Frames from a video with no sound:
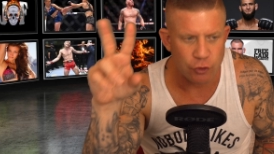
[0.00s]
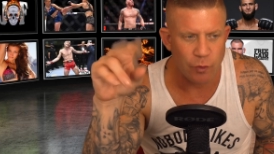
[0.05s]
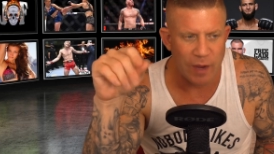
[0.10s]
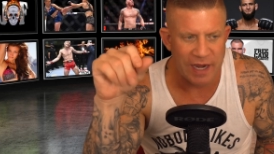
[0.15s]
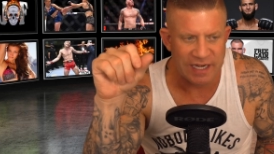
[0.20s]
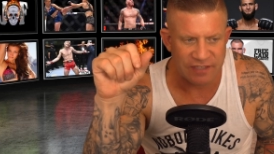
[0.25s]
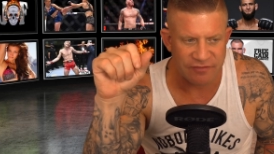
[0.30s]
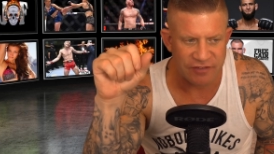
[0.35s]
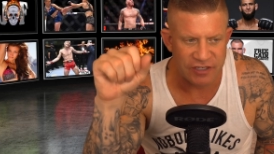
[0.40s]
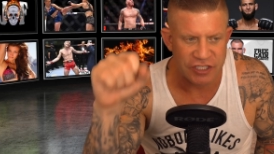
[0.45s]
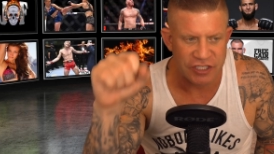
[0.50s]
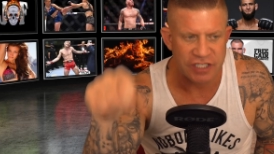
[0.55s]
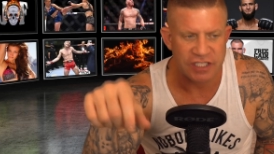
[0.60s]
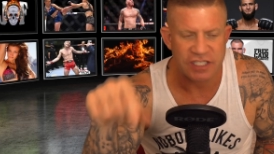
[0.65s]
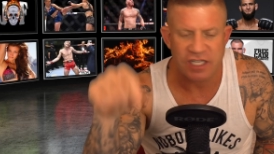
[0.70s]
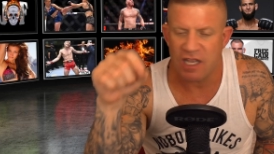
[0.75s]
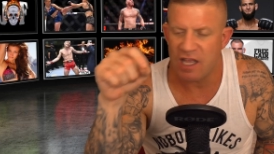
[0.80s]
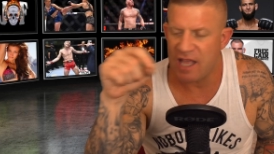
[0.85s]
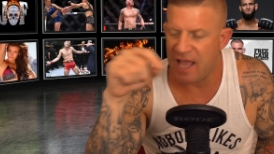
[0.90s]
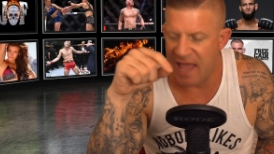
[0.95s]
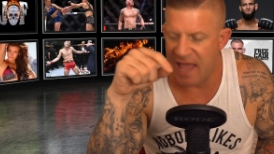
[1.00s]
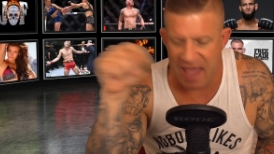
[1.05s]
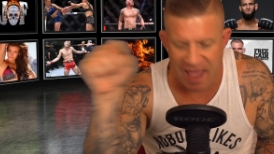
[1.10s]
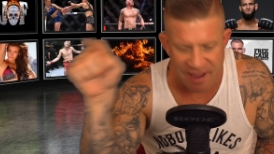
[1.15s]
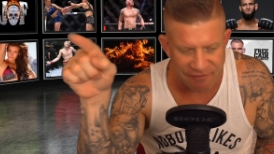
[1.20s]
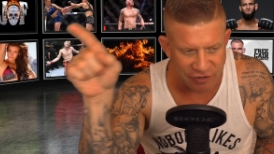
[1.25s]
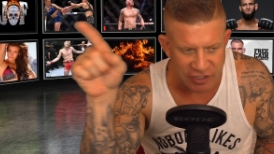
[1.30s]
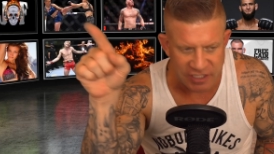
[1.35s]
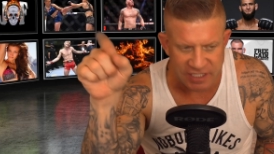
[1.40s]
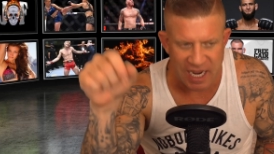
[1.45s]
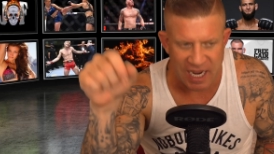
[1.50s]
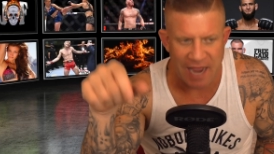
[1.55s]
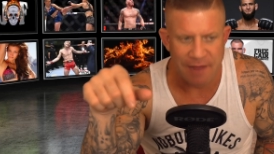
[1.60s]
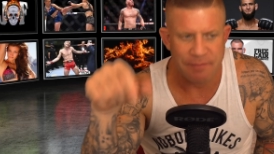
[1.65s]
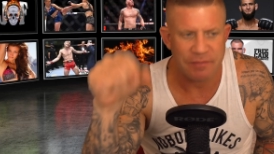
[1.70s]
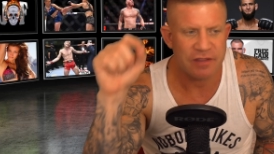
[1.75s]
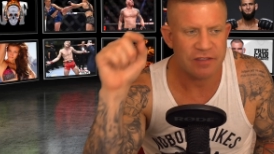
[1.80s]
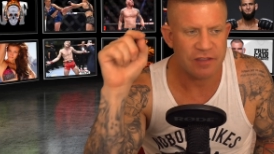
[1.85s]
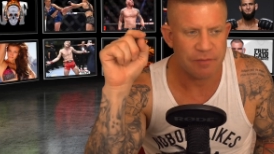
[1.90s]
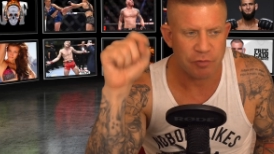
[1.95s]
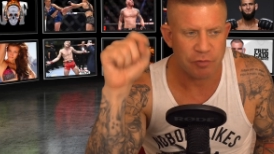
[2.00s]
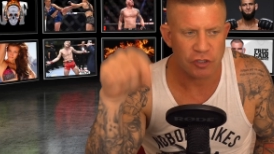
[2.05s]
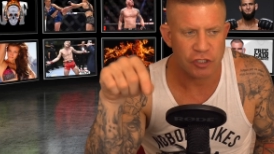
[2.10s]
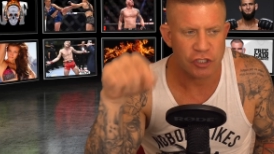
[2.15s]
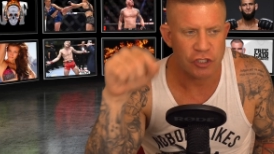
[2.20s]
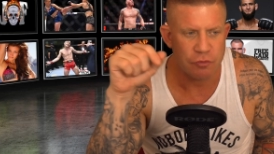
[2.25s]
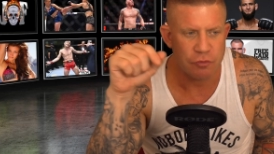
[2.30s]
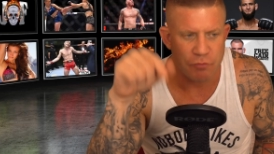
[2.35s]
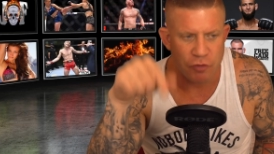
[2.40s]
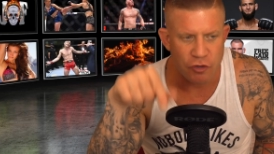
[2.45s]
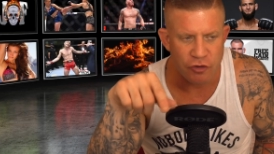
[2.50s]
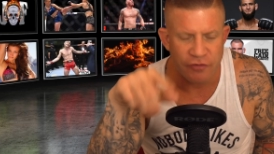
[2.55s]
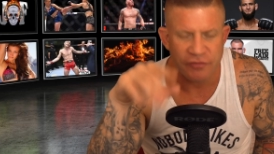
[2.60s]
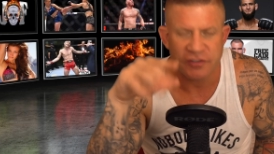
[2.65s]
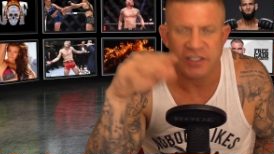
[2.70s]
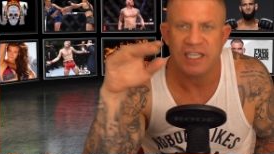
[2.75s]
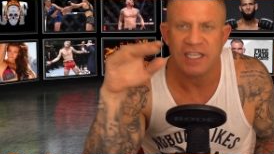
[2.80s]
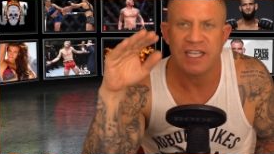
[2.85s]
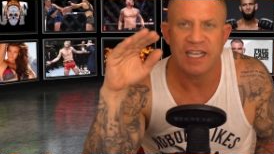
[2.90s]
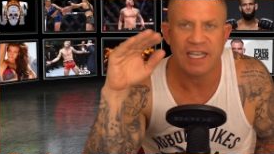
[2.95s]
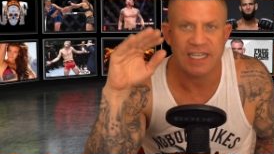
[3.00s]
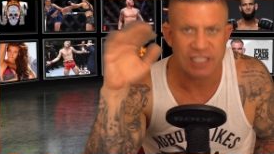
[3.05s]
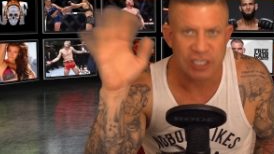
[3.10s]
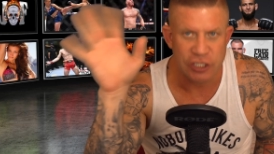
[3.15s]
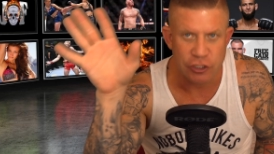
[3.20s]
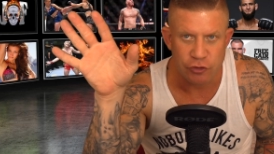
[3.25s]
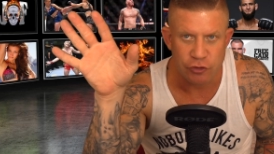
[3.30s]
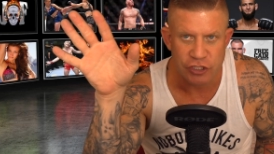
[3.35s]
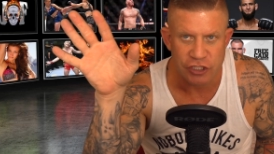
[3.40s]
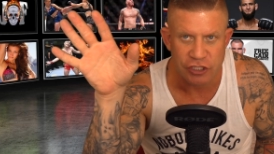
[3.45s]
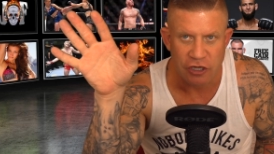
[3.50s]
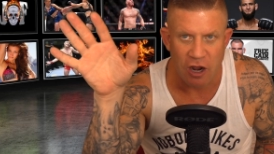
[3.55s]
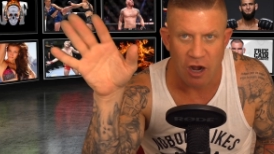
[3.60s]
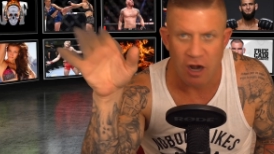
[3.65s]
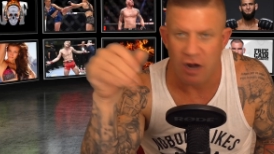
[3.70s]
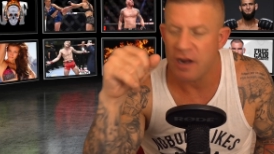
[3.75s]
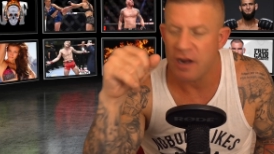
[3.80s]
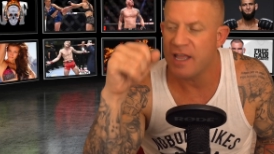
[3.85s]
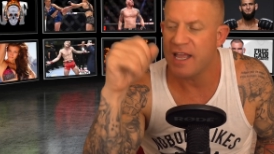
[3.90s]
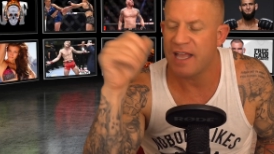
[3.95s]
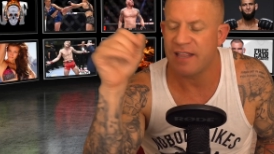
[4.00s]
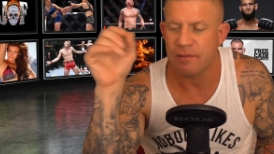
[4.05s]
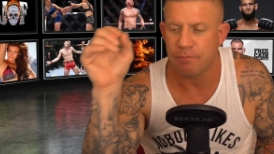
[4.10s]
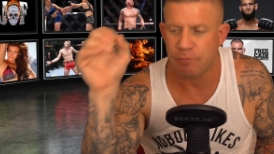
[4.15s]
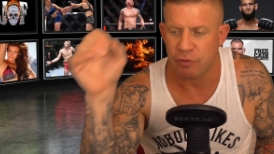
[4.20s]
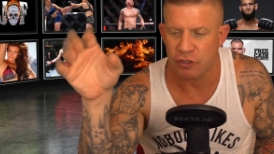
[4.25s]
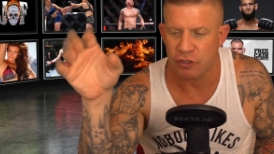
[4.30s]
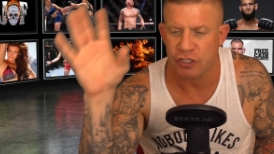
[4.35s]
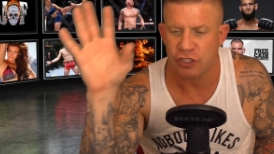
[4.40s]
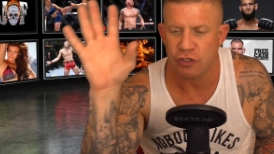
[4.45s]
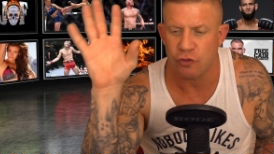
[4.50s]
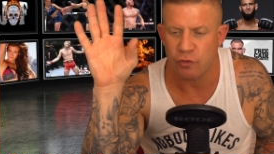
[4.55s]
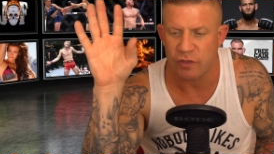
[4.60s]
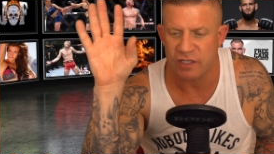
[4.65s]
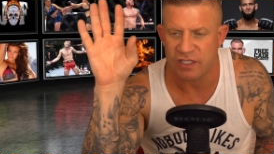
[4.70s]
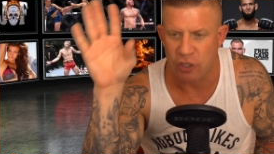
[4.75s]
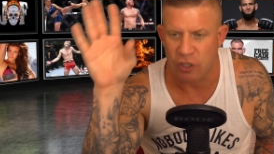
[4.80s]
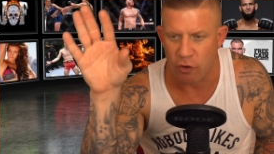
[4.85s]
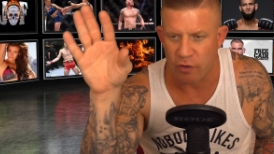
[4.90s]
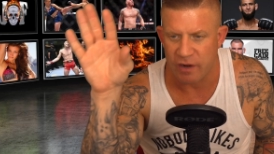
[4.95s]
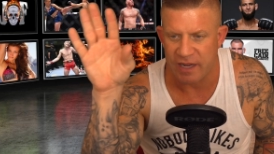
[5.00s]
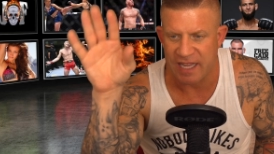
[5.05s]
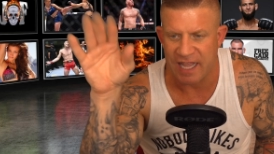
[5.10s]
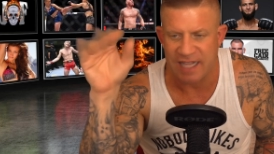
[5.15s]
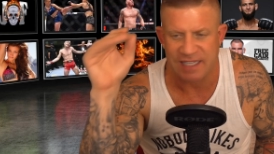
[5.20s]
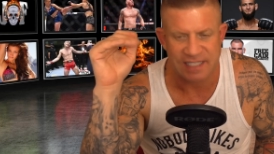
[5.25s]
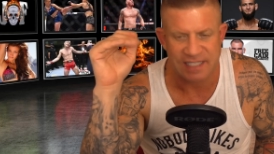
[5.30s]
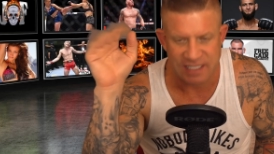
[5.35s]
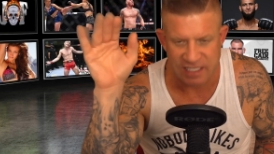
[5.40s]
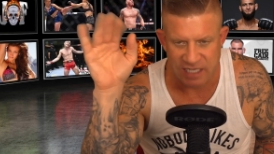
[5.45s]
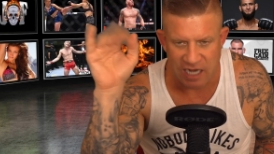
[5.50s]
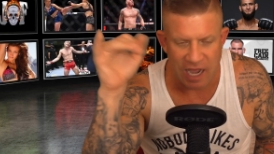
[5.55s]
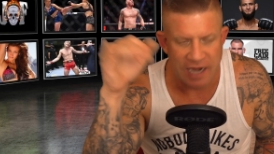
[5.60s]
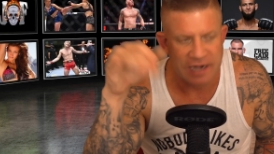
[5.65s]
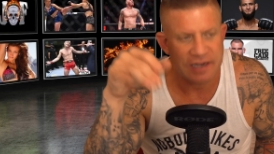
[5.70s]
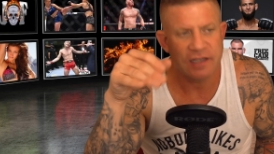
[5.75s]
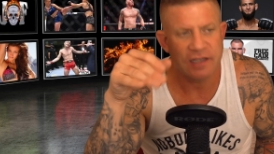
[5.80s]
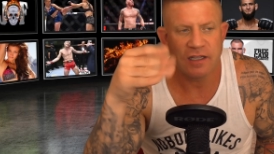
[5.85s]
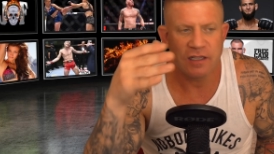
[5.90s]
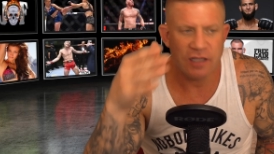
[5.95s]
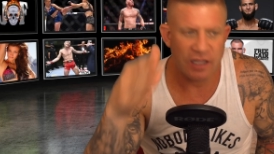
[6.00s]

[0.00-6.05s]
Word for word: weight divisions, every time the person who moves is a huge star and the person who is going against is not.